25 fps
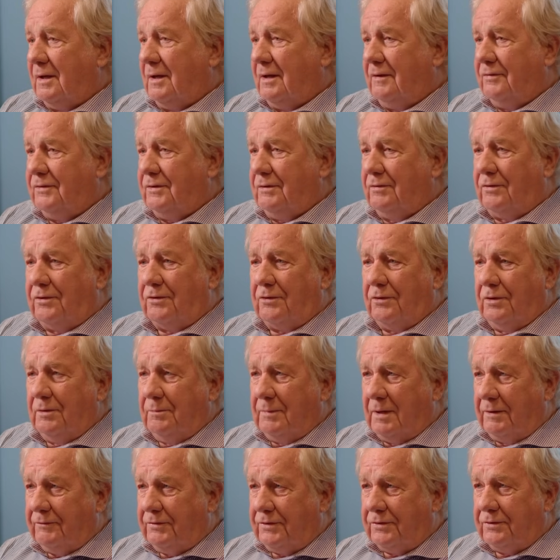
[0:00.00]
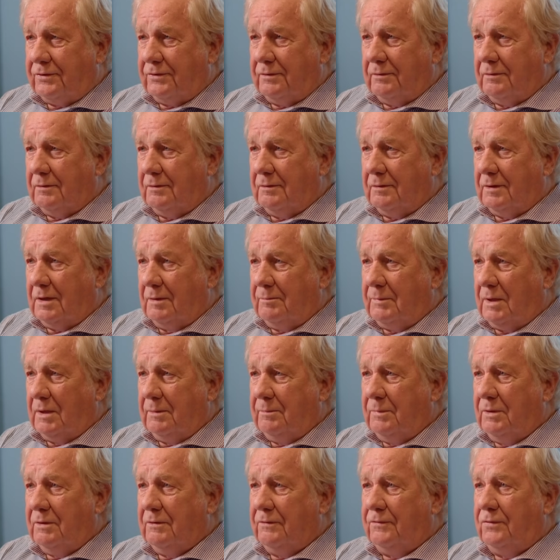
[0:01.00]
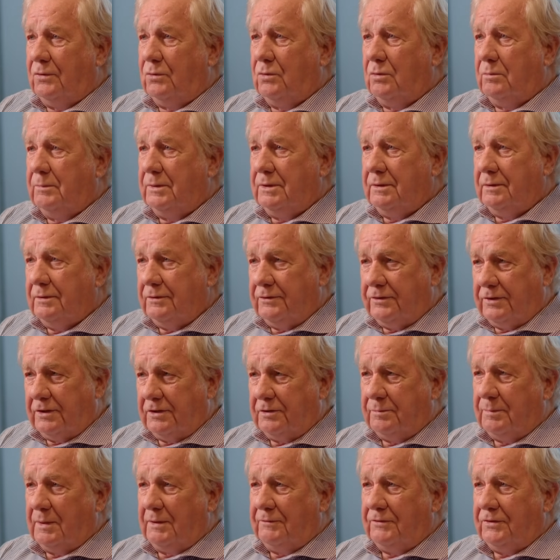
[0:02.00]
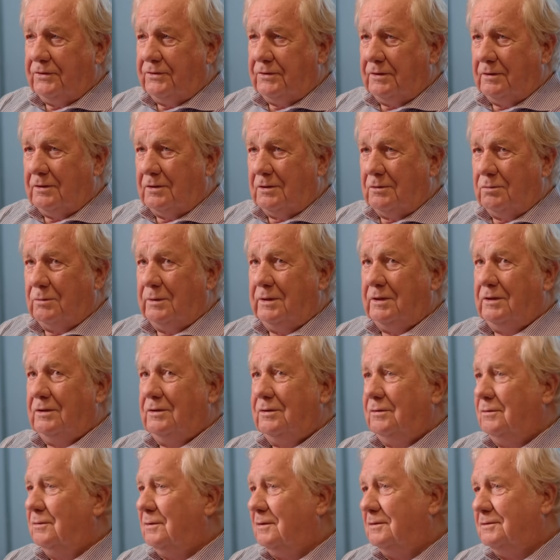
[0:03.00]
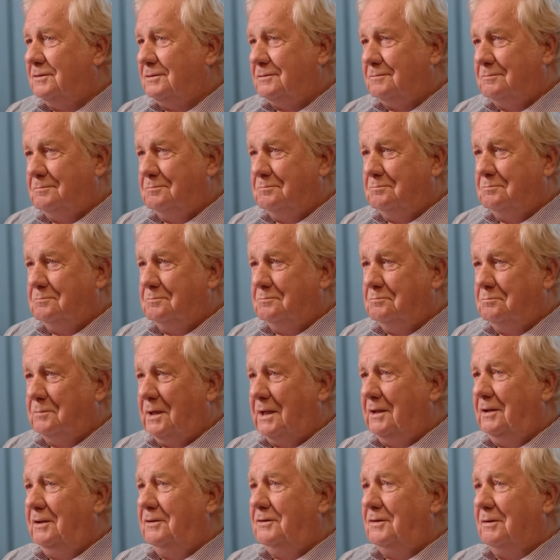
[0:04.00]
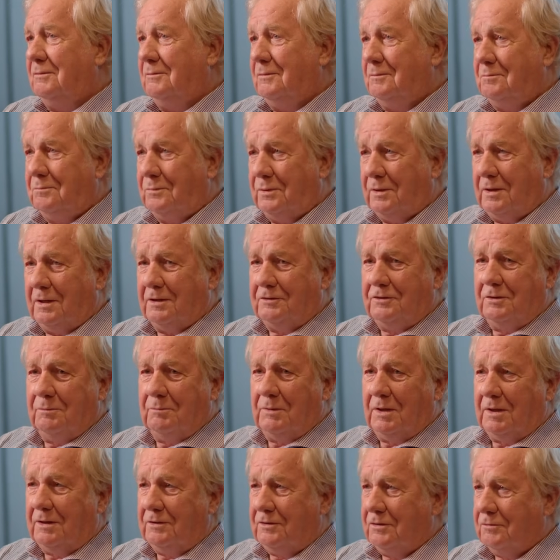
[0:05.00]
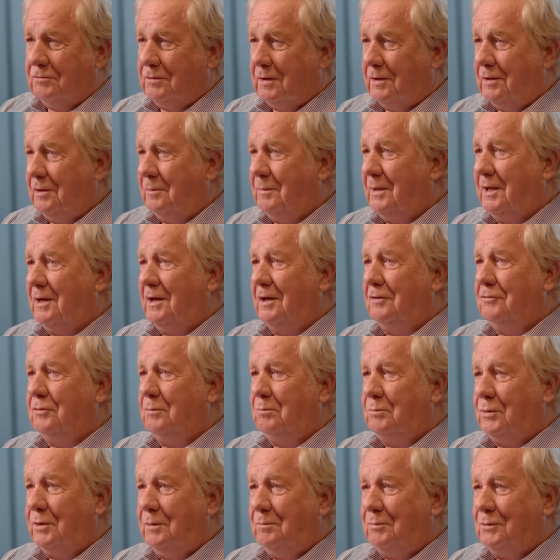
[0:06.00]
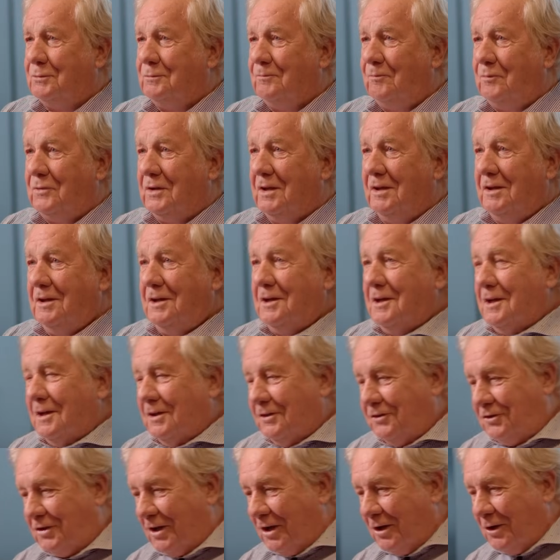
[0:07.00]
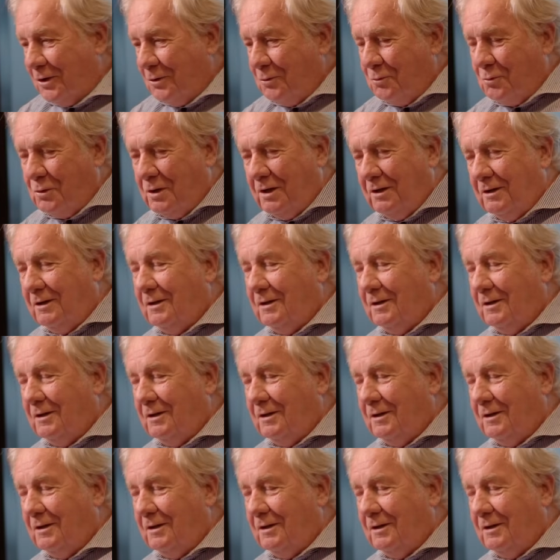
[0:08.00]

after 3 months, they made me a foreman. 6 months at 22, I was manager, production manager, running about 100 people. So